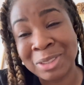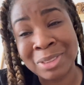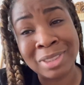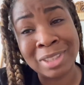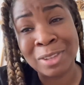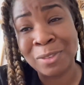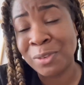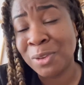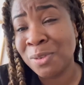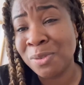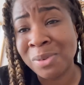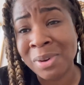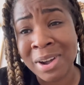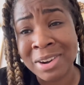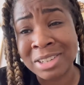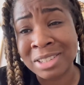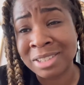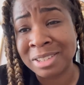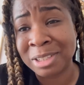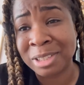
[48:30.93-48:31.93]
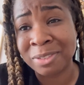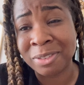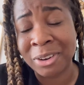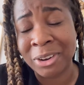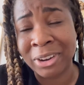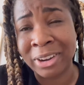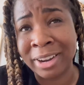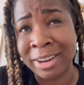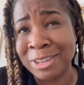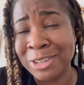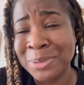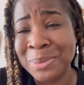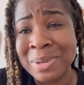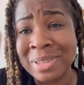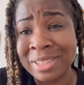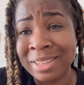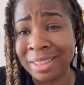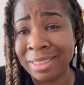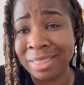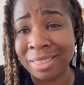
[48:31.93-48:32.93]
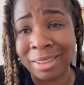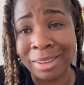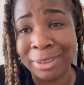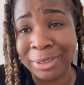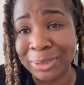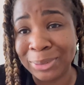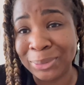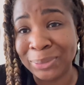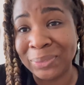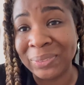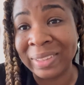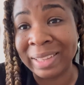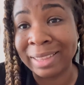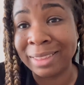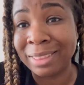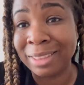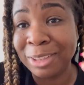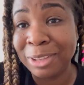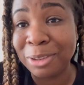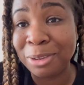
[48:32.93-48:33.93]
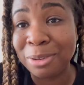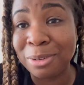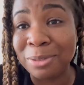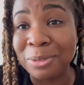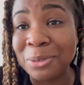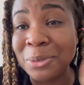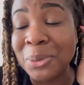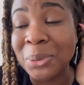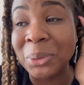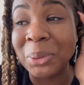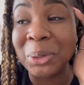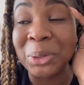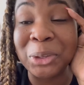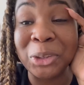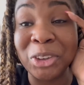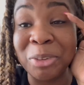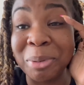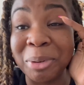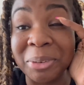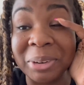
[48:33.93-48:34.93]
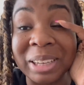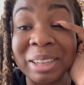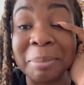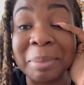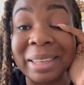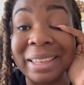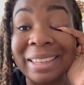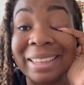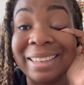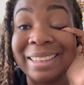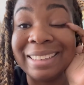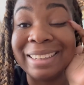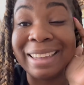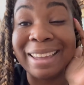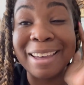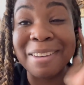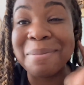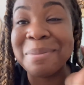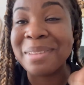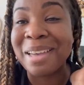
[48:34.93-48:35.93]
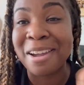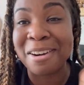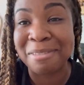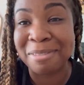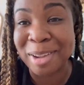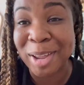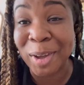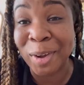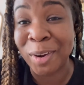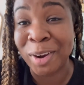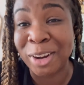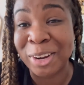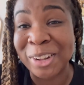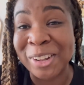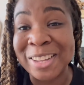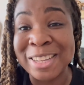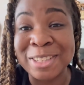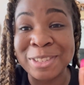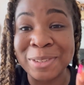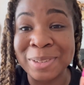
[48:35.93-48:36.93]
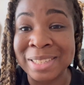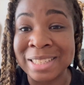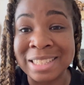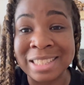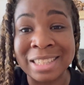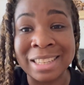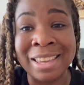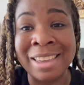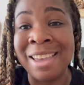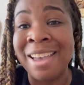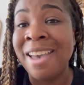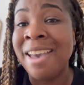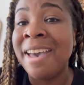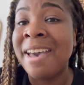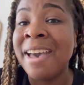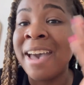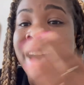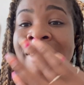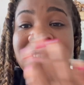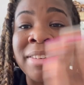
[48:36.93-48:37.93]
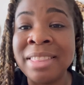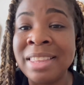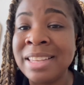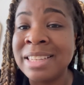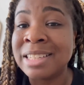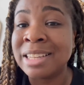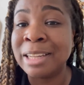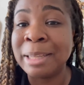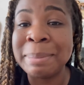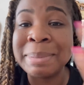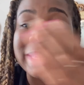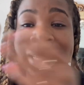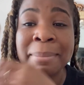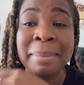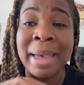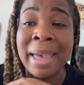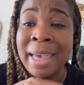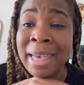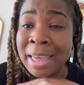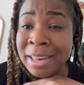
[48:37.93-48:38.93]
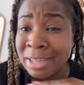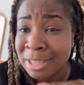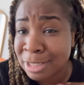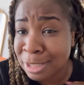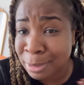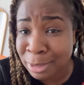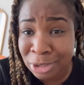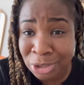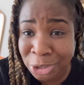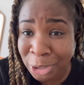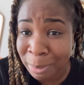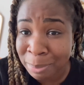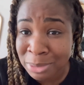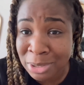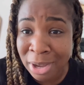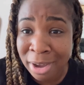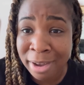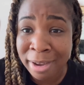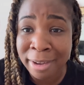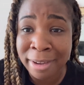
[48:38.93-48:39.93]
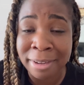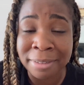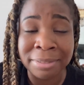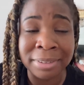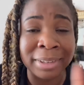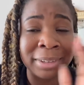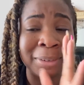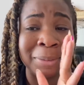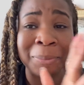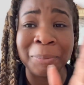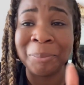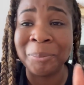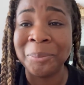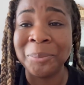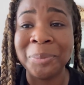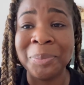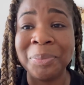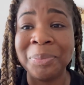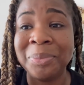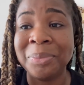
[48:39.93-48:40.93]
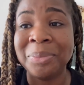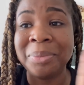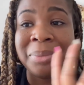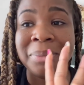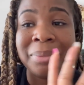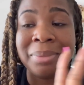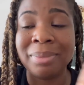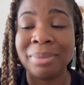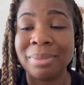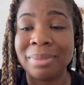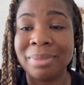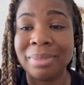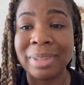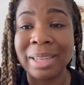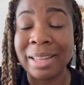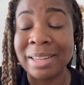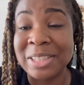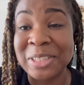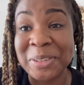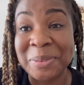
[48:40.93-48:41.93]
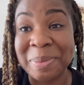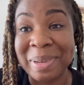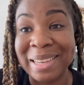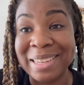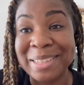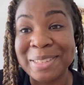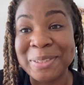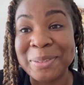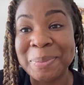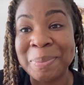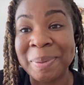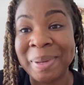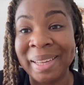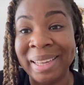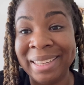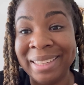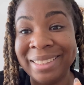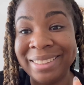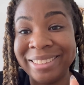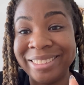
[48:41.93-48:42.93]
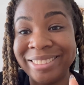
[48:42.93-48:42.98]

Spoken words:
If you watched this far, I just want to say thank you. Like, thank you for humoring me. Like, I'm not a vlogger at all. As you can see, half of these clips, like my head is chopped off and it's a mess, but